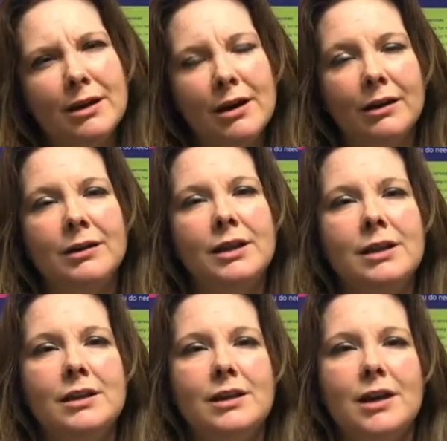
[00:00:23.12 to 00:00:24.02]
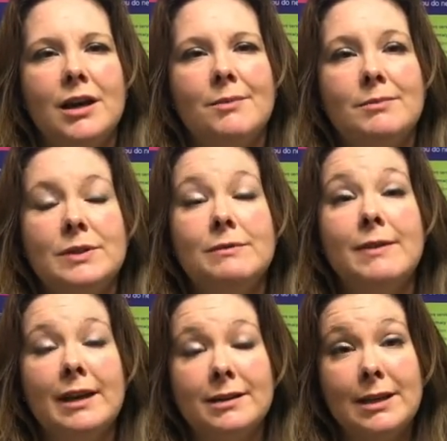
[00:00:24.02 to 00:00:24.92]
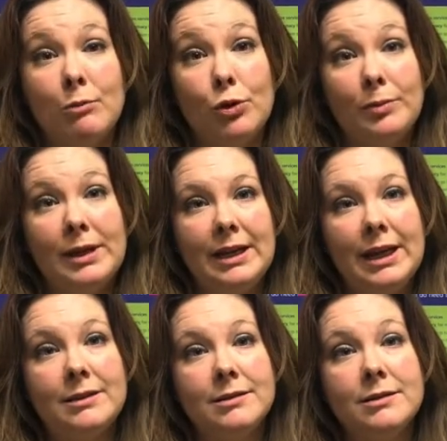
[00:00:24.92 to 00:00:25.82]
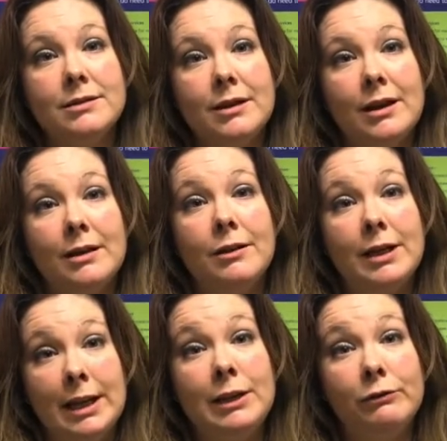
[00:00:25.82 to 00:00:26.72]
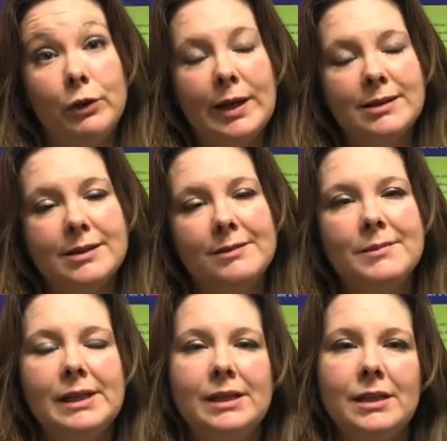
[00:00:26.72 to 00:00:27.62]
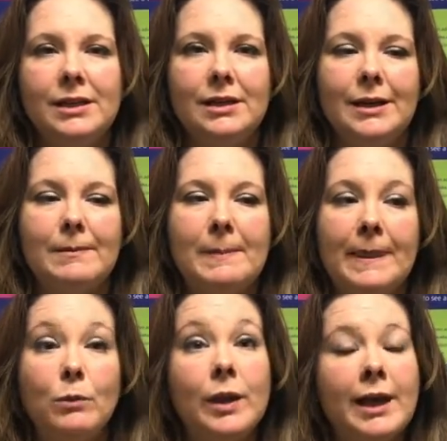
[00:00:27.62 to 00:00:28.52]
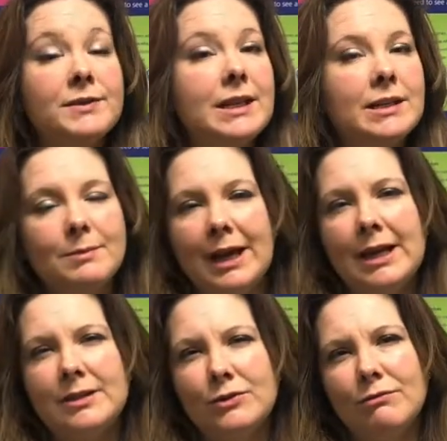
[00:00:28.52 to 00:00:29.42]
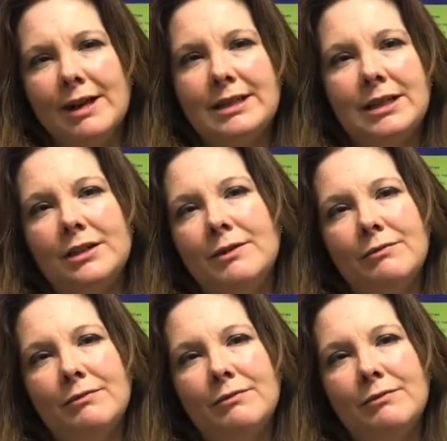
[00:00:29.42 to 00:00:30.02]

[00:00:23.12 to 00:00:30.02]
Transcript: young um, to vaccinate properly against uh, influenza. Um, we have seen some cases already of